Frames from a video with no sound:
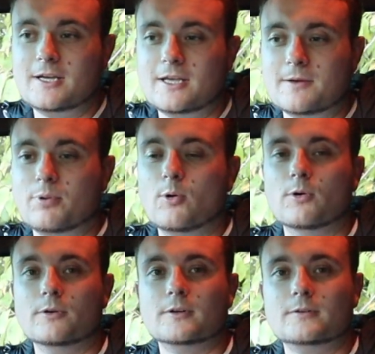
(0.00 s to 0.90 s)

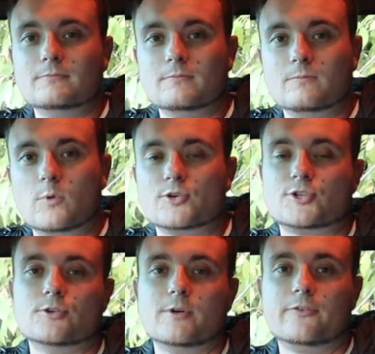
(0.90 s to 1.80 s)
important
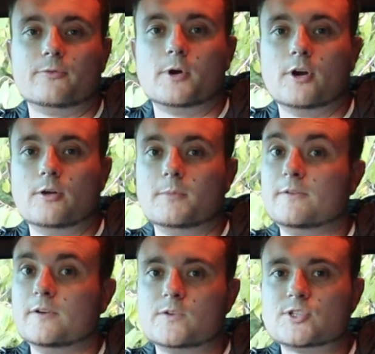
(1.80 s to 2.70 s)
whilst you're away from home,
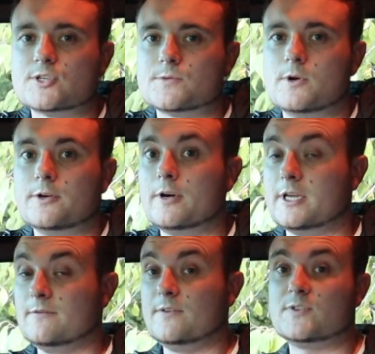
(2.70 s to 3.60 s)
even if it's just one
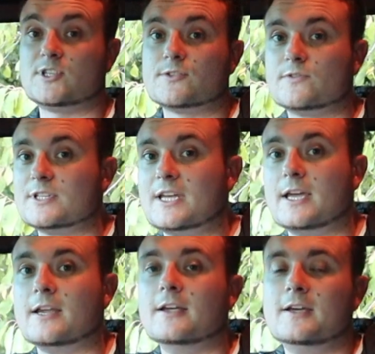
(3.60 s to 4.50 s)
night, even if it's just for a
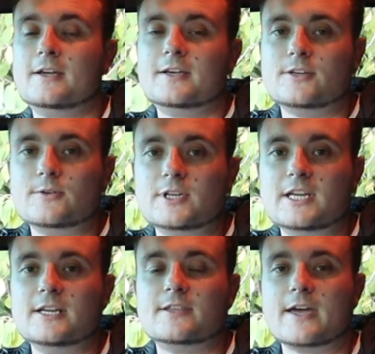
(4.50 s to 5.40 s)
day, you
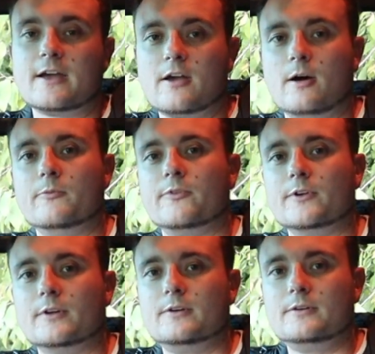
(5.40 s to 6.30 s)
need that
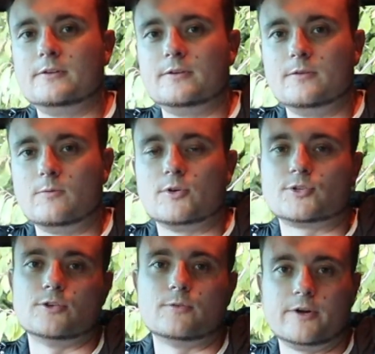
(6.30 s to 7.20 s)
comfort
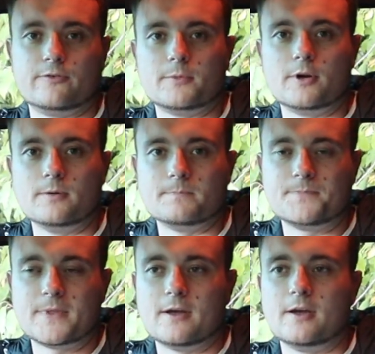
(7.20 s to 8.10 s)
whilst you're away from home.
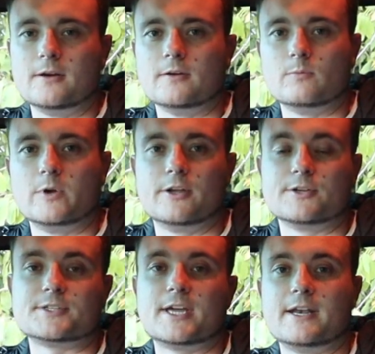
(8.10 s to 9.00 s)
And we
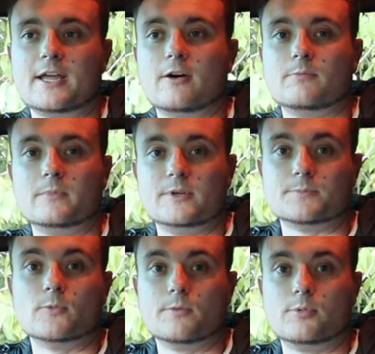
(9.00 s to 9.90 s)
understand now
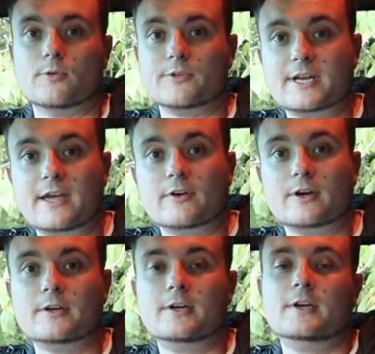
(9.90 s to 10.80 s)
it's more important than
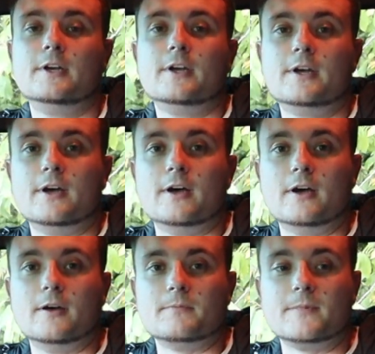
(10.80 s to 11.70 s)
ever
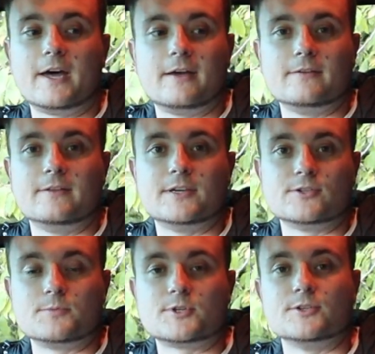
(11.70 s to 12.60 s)
that
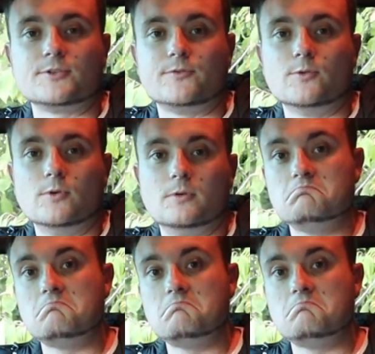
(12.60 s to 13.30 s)
there's options for